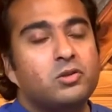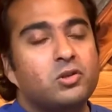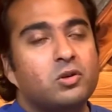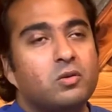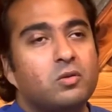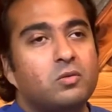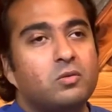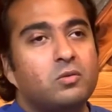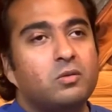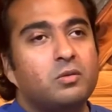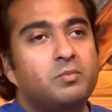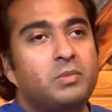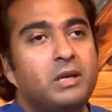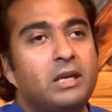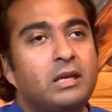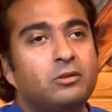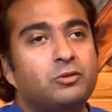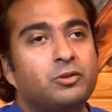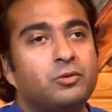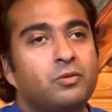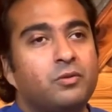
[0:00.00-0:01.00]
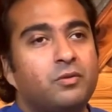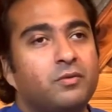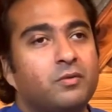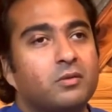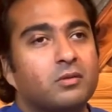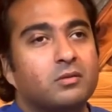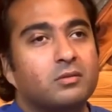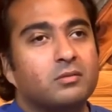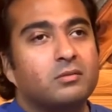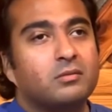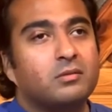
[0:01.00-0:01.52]
So being
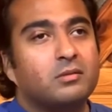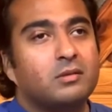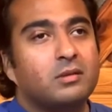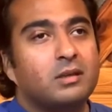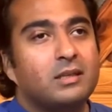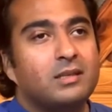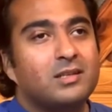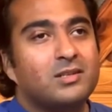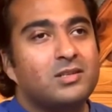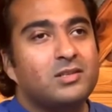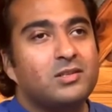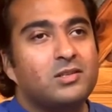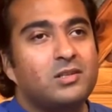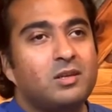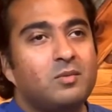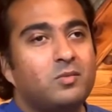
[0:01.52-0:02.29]
truthful, it doesn't